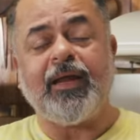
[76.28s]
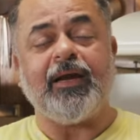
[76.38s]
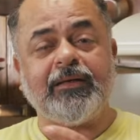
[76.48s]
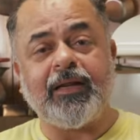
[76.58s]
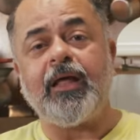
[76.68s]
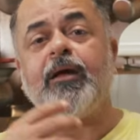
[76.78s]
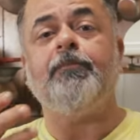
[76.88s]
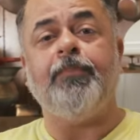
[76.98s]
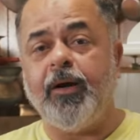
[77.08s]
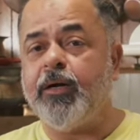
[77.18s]
the entire
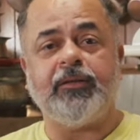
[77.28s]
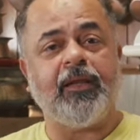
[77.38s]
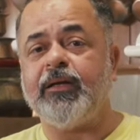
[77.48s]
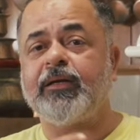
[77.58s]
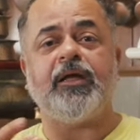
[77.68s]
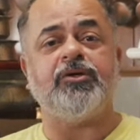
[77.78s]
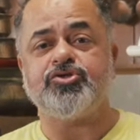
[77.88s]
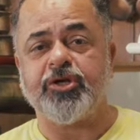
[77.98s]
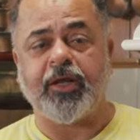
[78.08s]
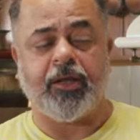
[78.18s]
bird, the entire
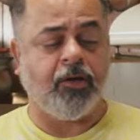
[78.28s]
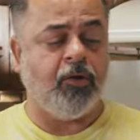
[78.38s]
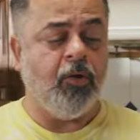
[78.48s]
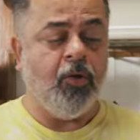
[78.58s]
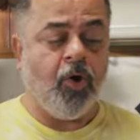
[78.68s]
chicken,